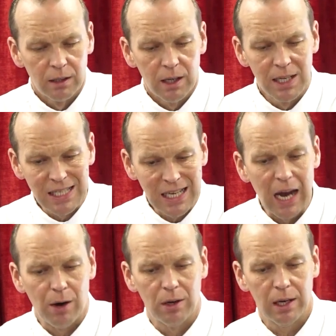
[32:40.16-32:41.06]

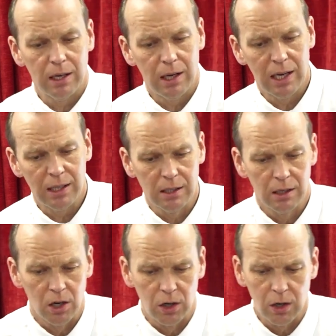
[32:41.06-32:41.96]
Iscariot,
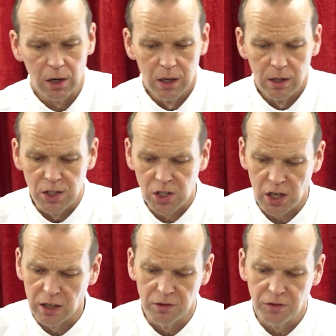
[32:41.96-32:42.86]
or the
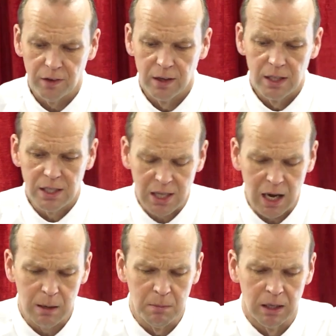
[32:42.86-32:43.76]
son of
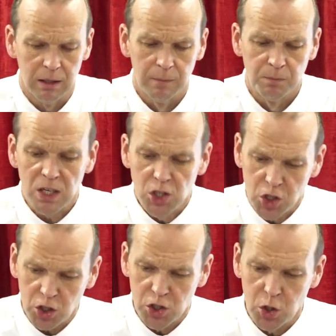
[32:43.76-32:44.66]
Simon, it's
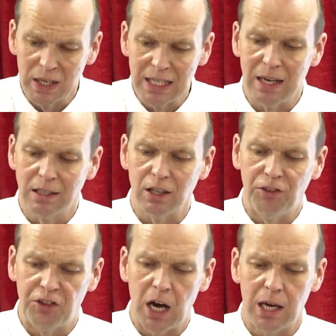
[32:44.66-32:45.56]
just to
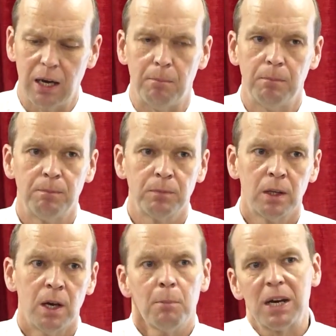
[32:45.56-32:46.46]
identify him.
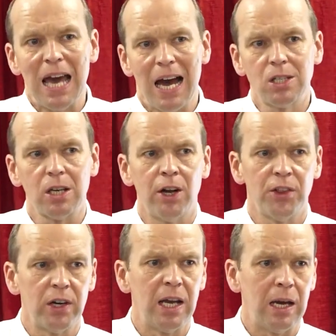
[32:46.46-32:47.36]
But he has
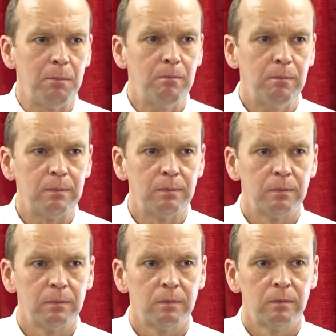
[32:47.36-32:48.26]
another name.
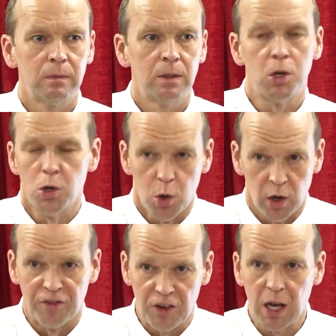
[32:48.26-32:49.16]
You know
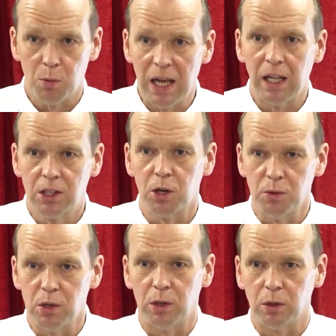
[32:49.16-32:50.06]
it very well,
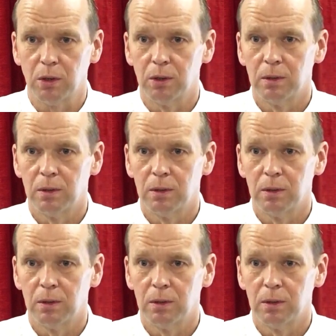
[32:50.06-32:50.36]
don't you?